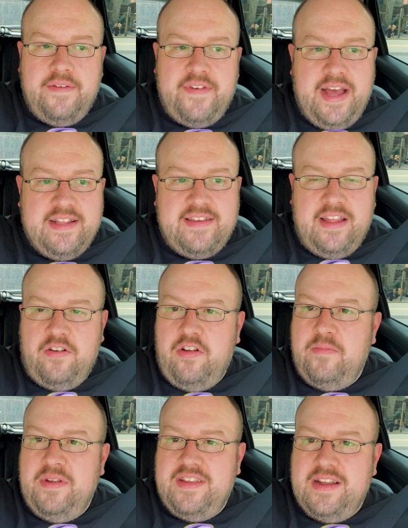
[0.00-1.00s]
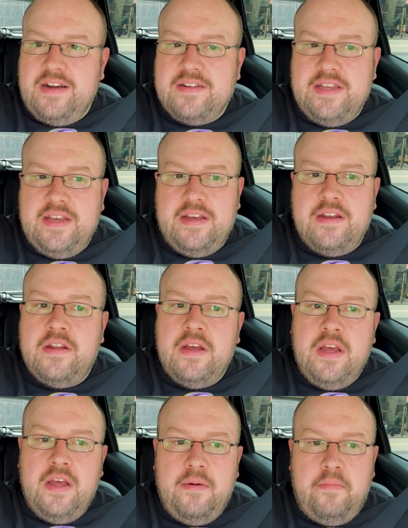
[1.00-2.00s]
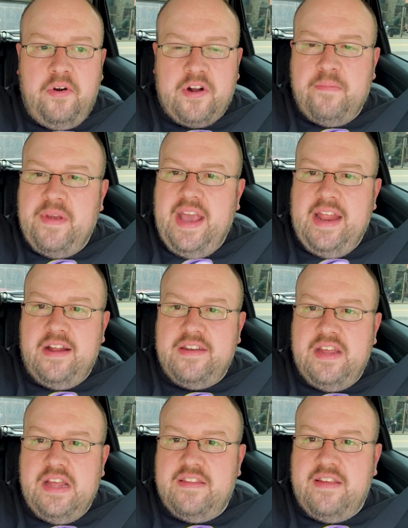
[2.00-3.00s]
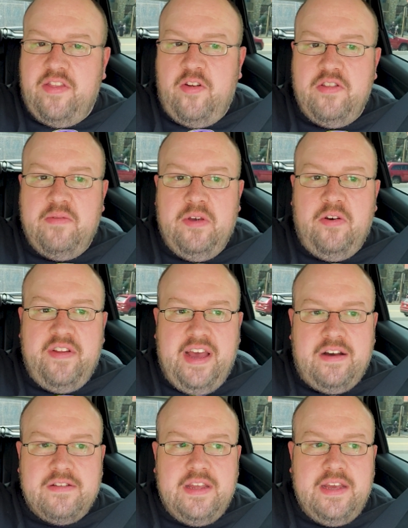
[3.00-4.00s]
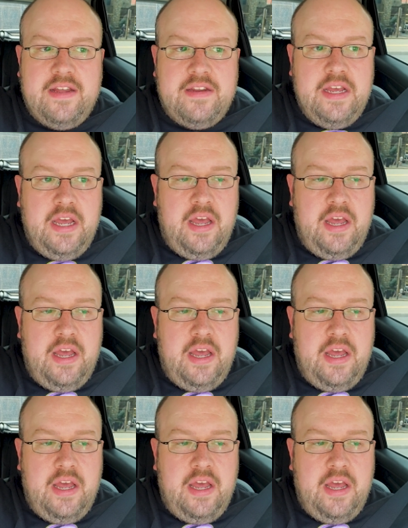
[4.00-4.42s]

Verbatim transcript: if I had salad, only be 10 out of 10. Burger be 8 out of 10, so I throw it in the middle, 9 out of 10.